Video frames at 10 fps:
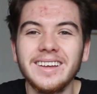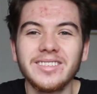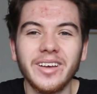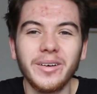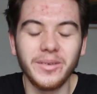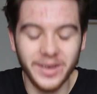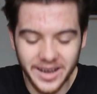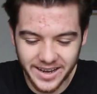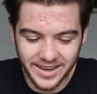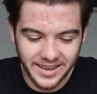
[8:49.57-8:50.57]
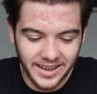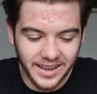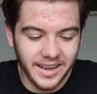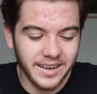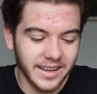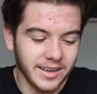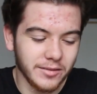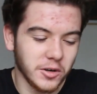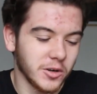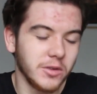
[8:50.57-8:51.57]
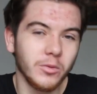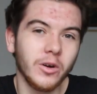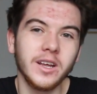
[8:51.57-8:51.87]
So at the end of Rocky 1,